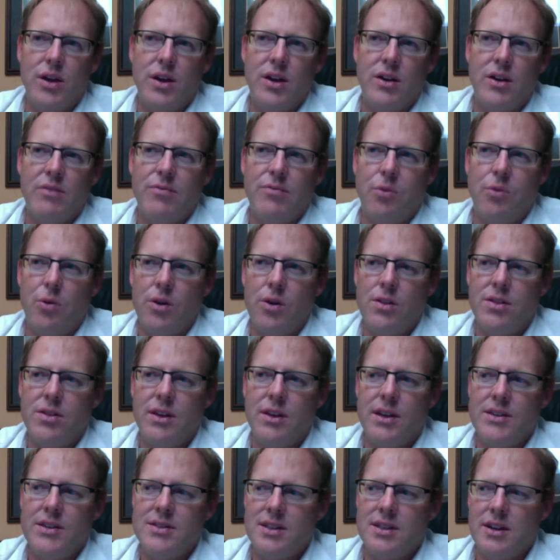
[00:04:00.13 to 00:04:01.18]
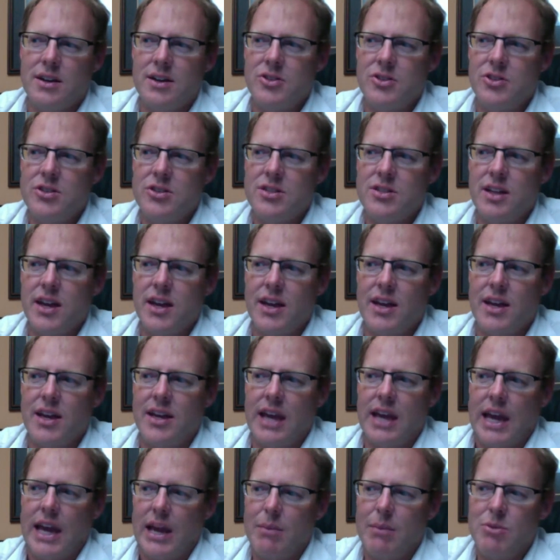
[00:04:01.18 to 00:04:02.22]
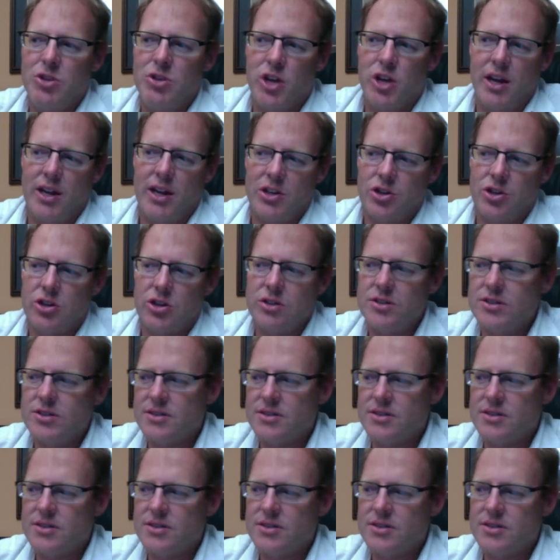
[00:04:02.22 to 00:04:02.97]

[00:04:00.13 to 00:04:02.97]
4 things that are just like game changers?